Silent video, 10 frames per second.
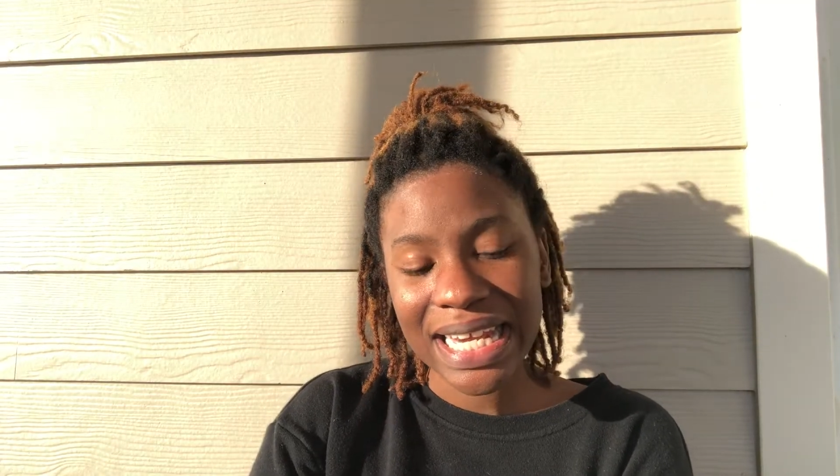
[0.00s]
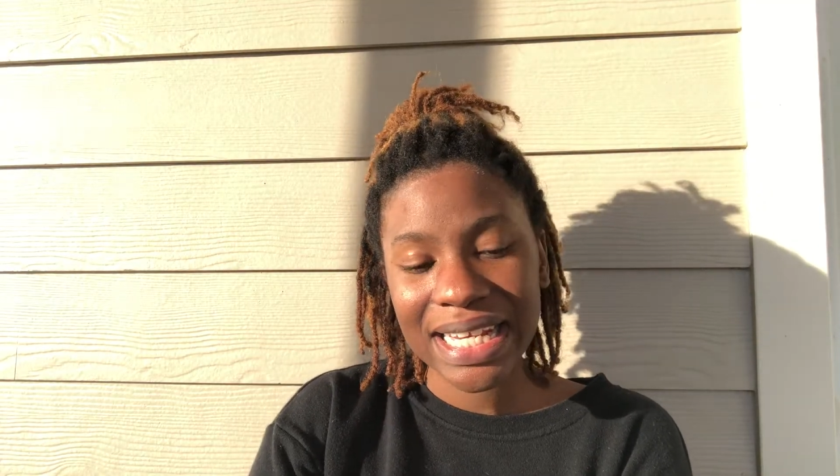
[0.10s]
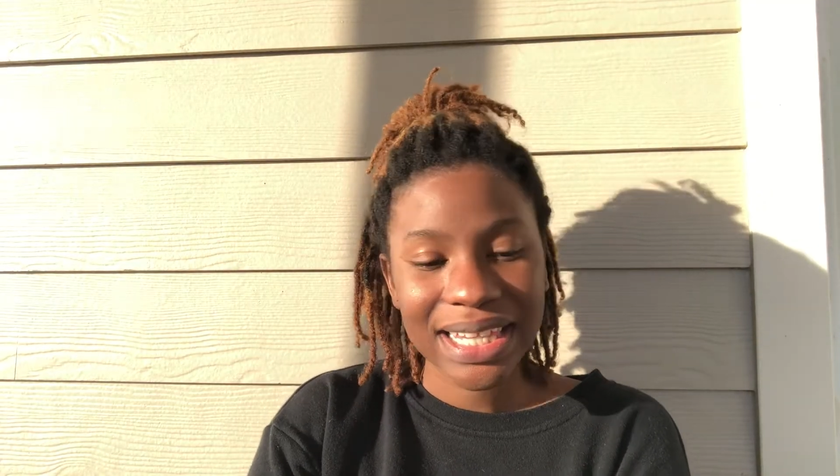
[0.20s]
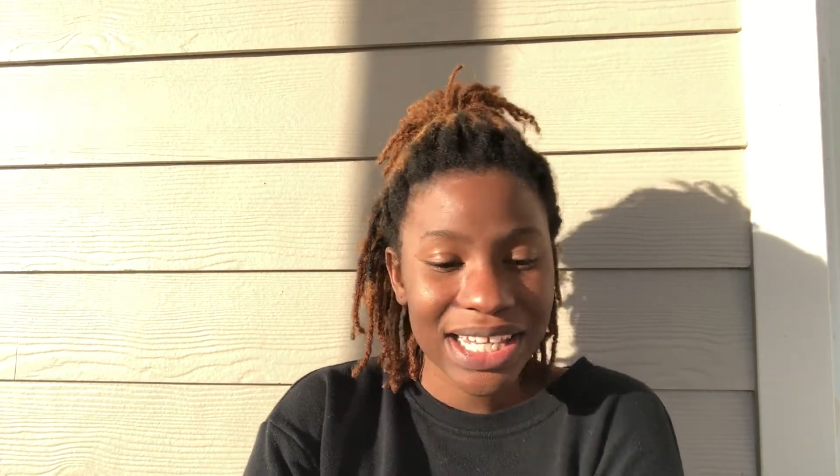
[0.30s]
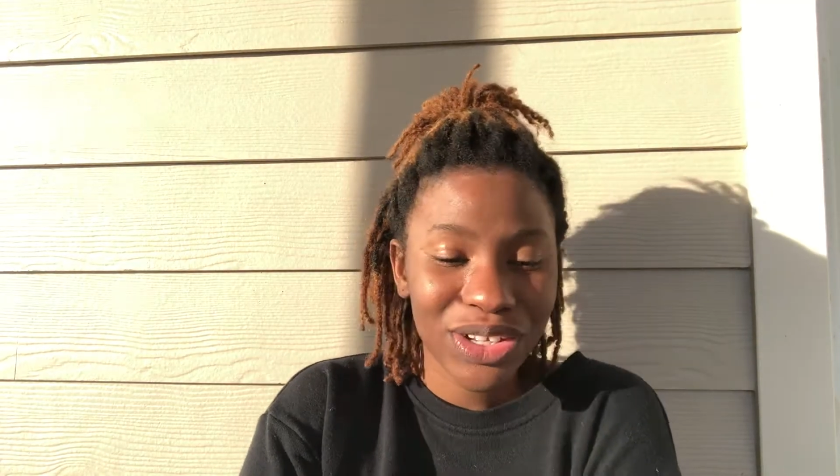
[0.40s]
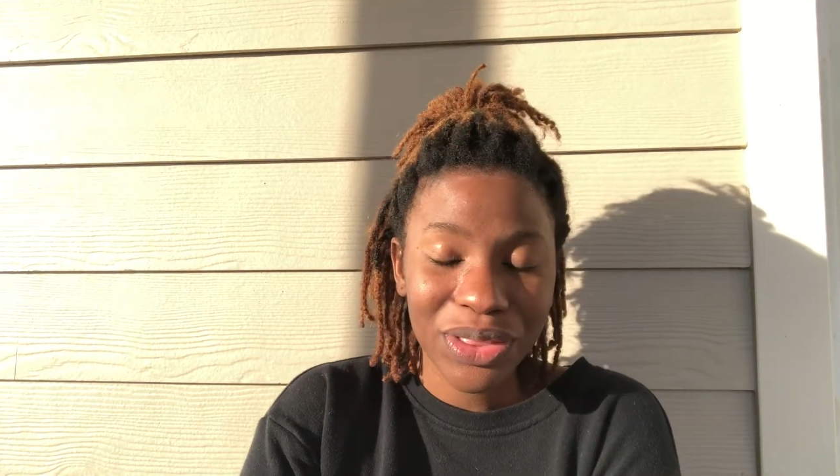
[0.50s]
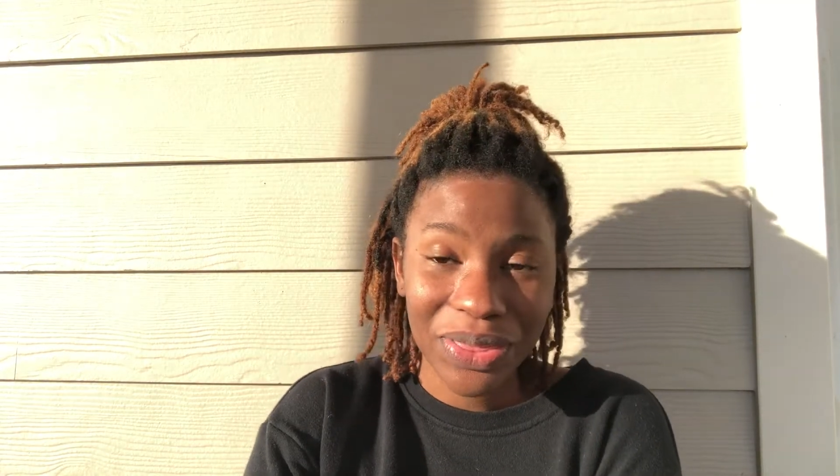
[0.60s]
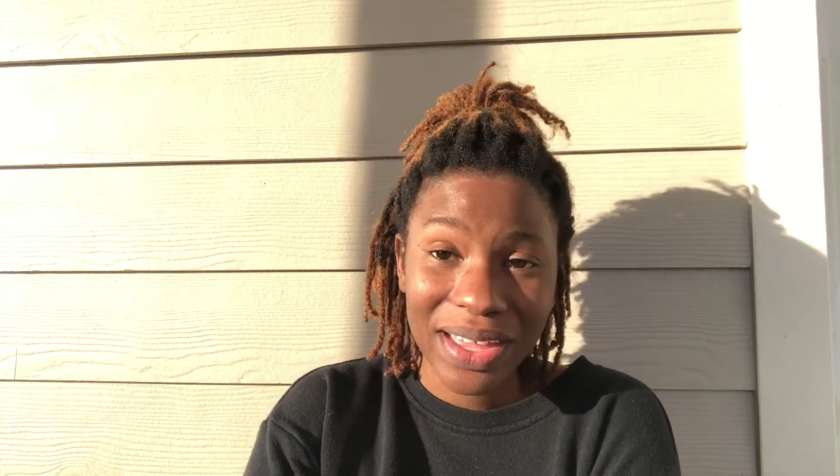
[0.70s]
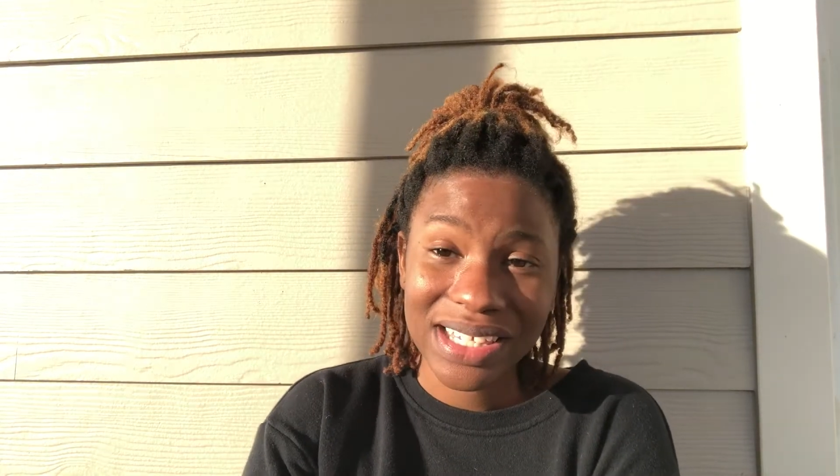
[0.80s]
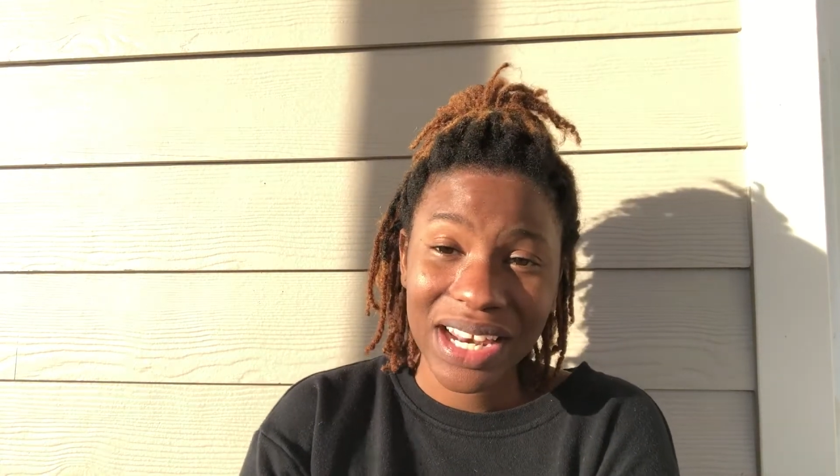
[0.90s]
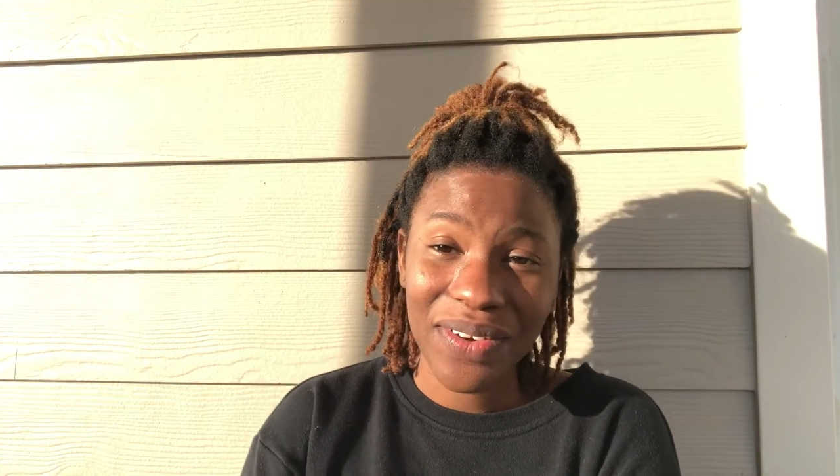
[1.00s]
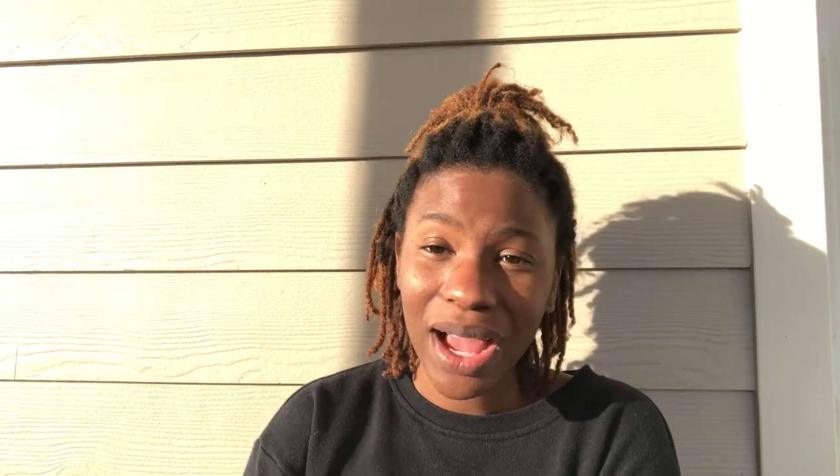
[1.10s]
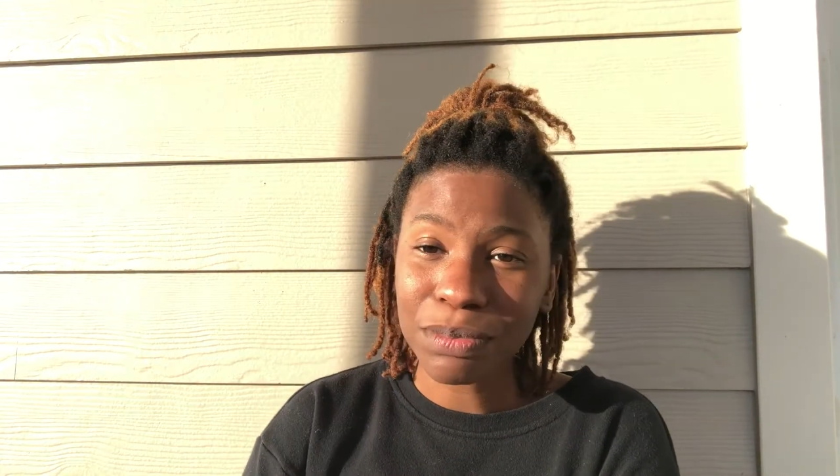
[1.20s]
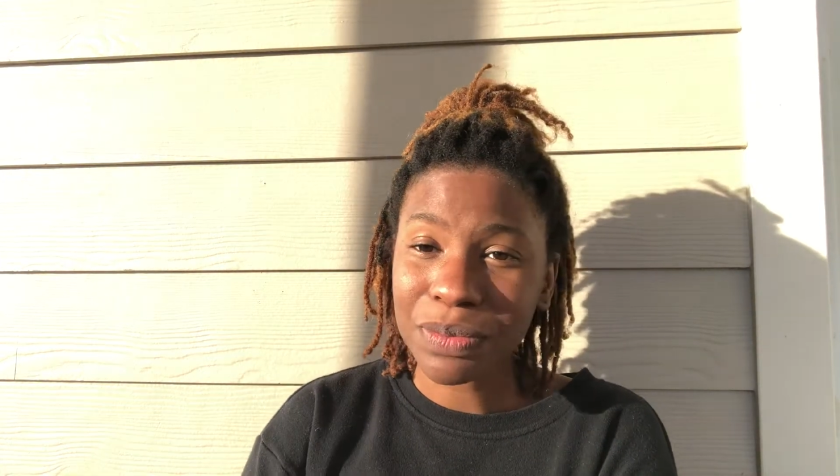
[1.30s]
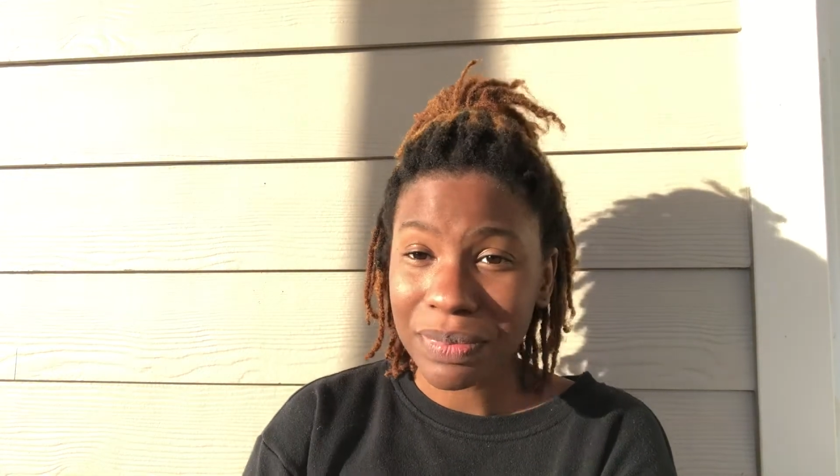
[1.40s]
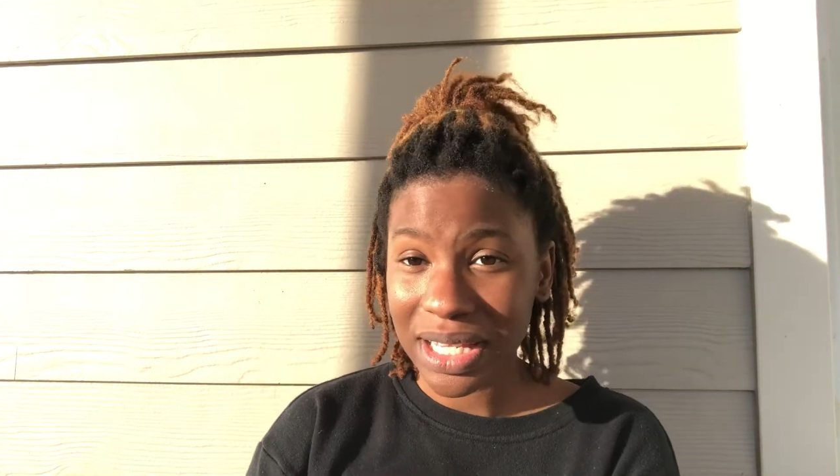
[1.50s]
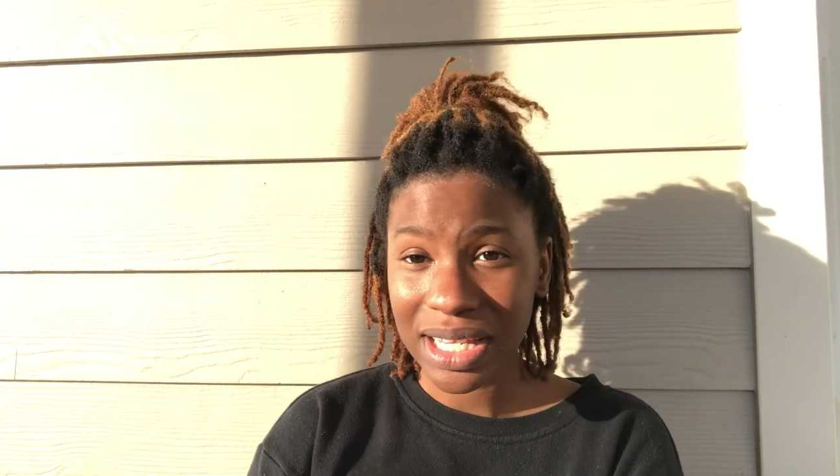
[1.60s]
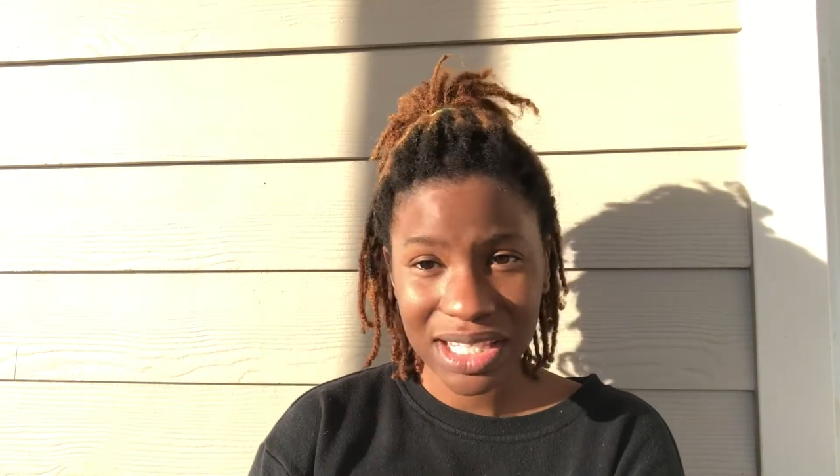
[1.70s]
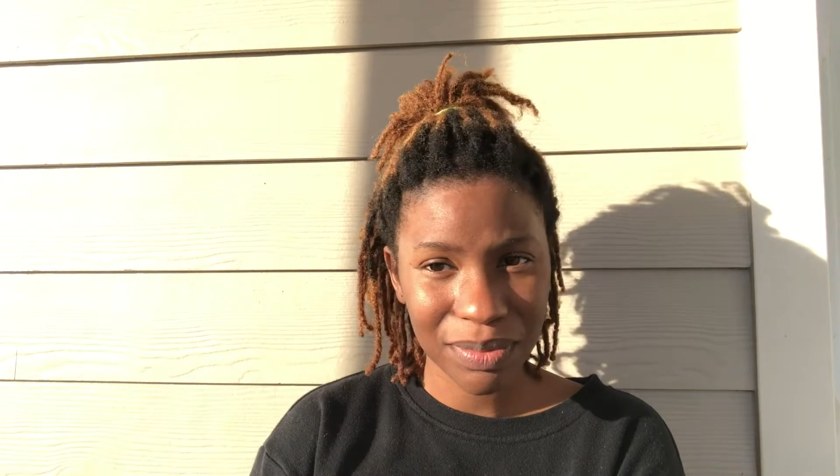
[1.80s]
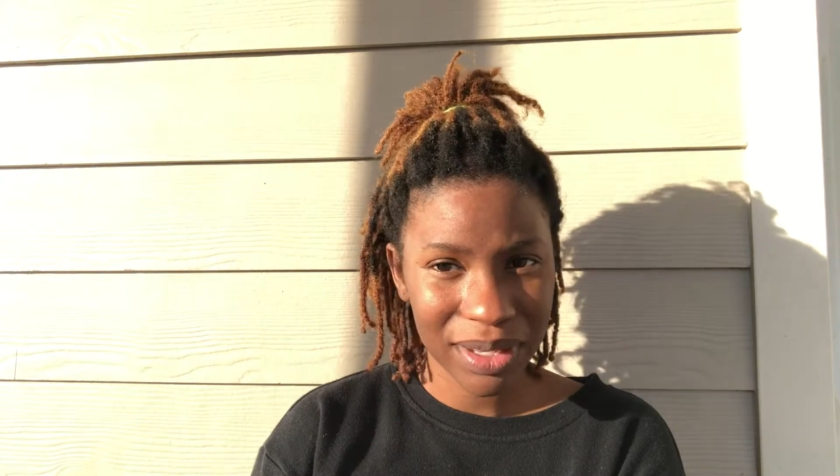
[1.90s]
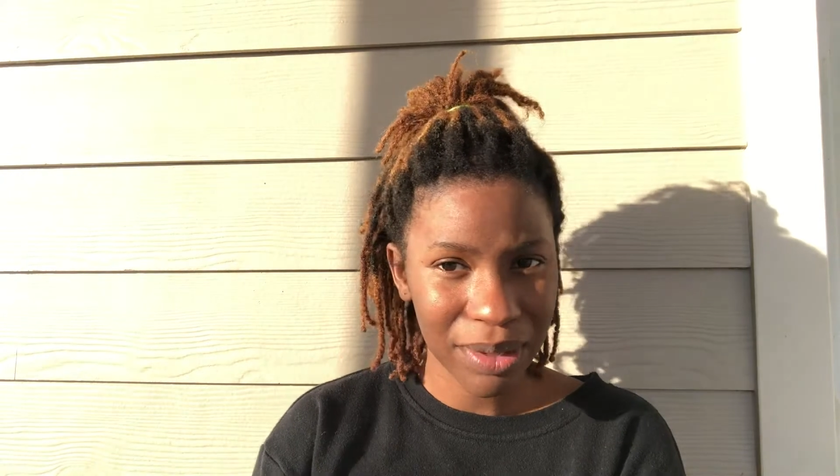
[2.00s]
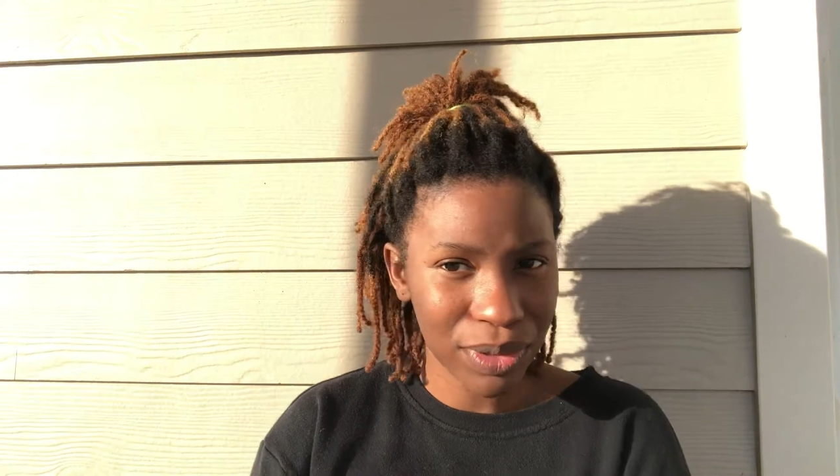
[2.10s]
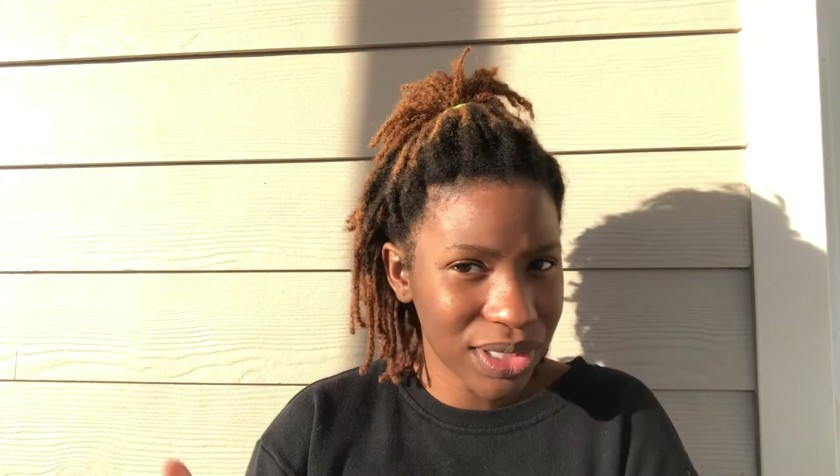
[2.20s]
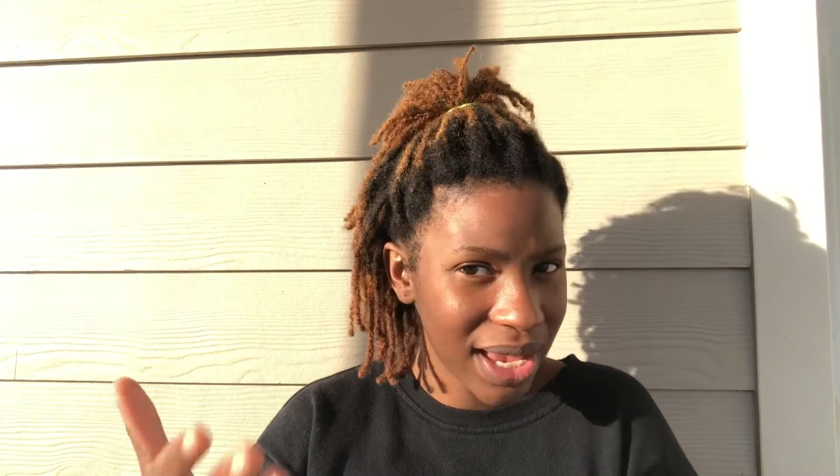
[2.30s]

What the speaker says: These are the things that have helped me to be able to